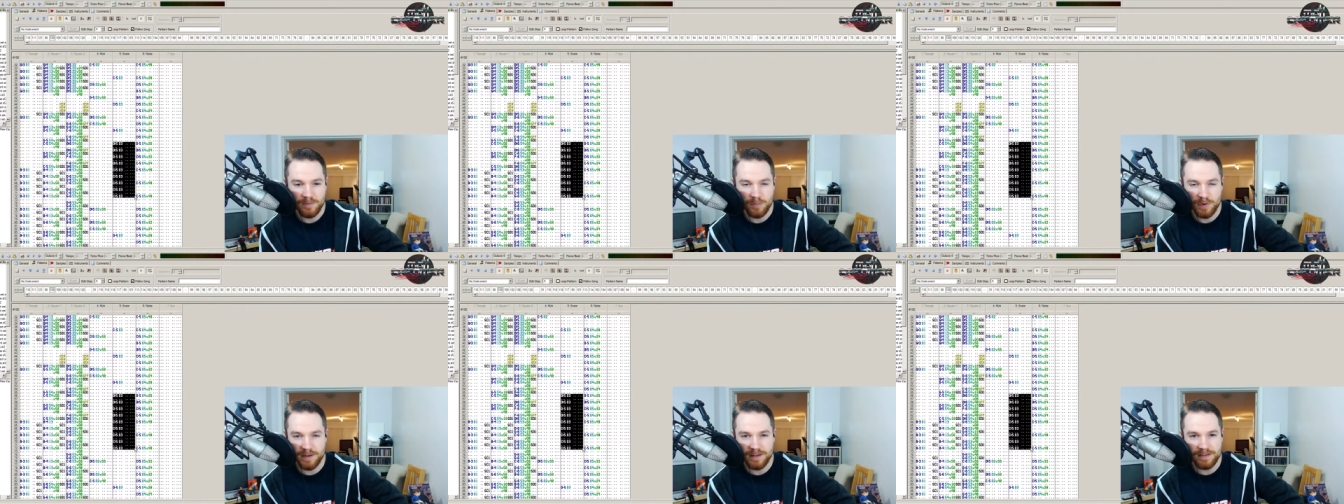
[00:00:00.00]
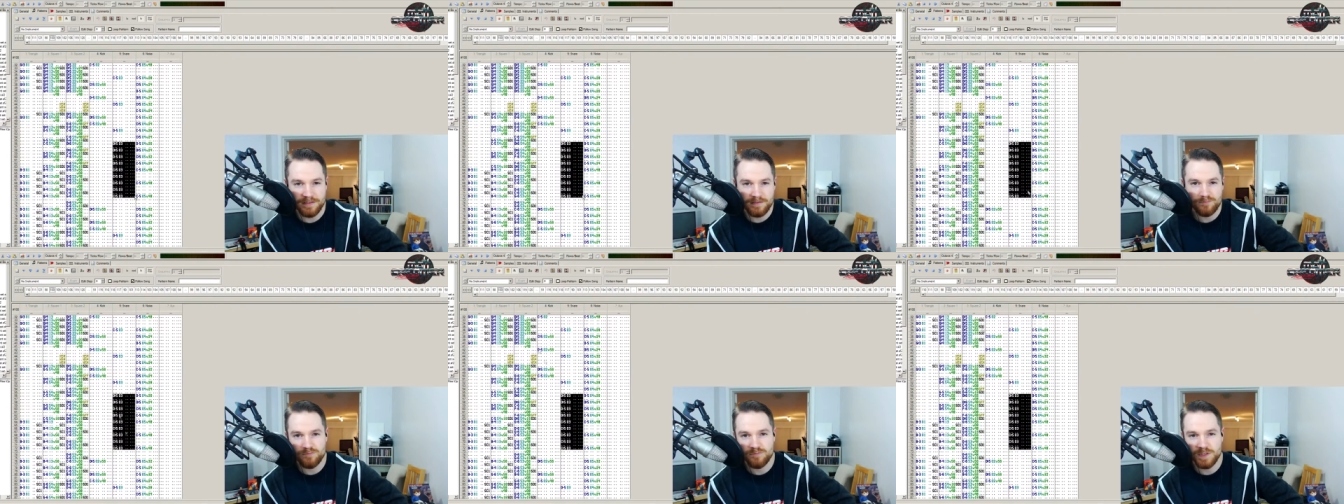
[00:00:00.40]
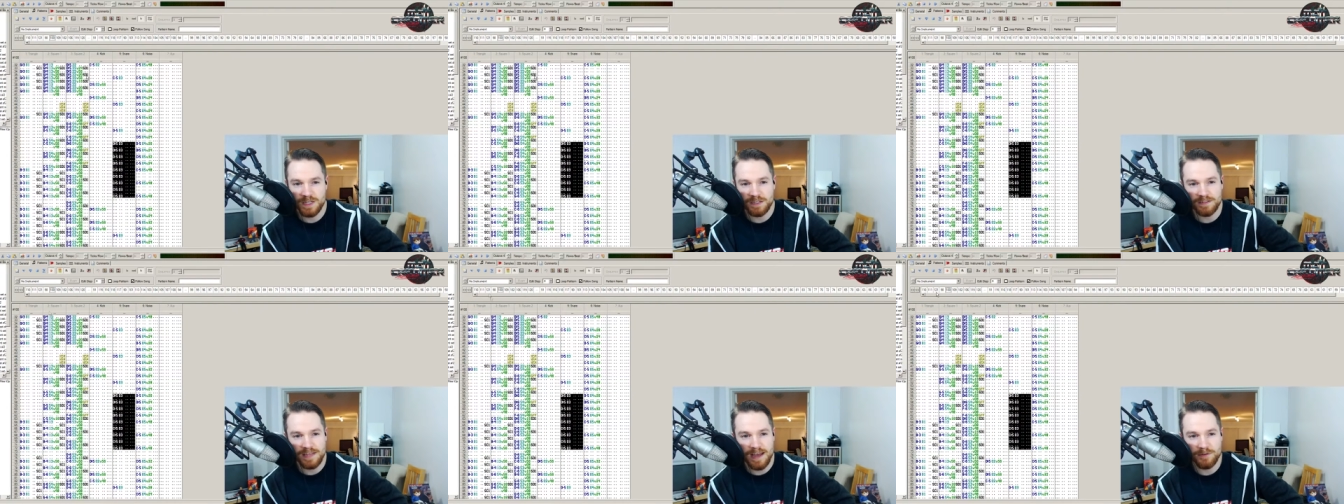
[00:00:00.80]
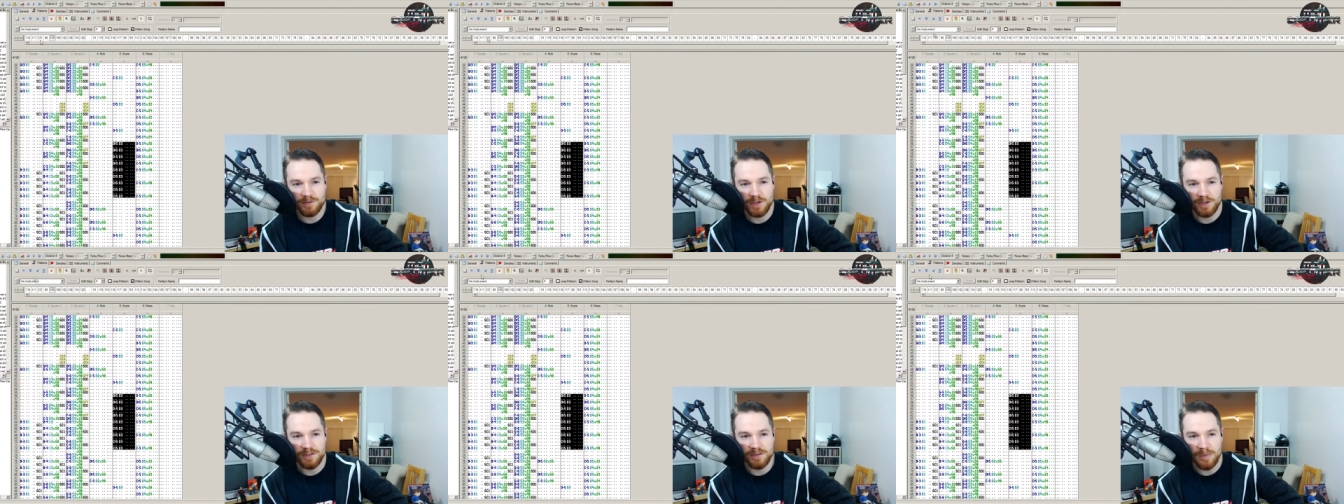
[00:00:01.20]
but it still
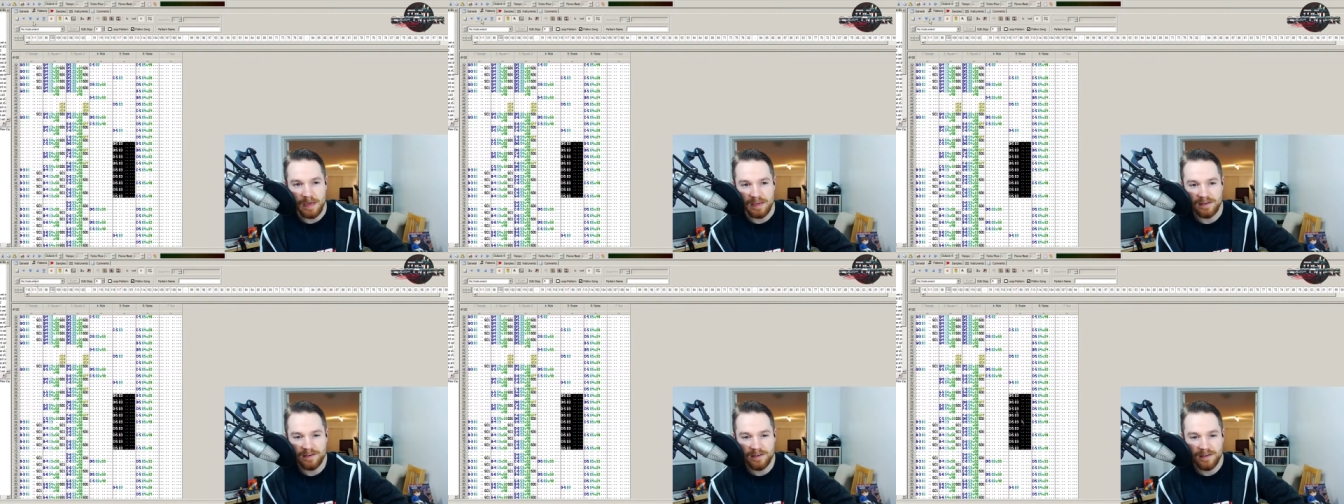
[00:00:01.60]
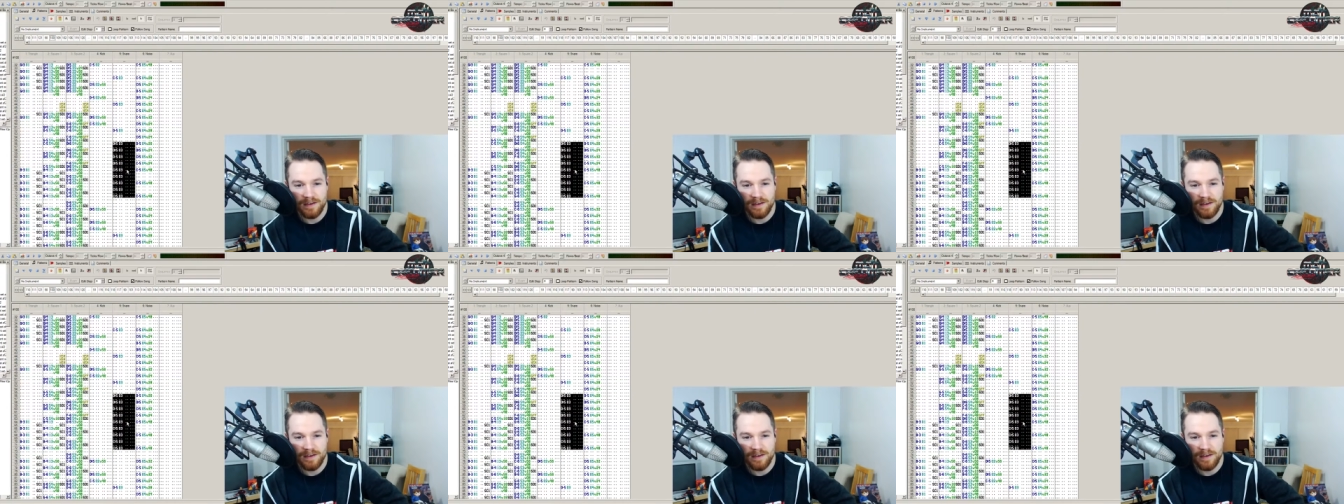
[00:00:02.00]
sounds good to me.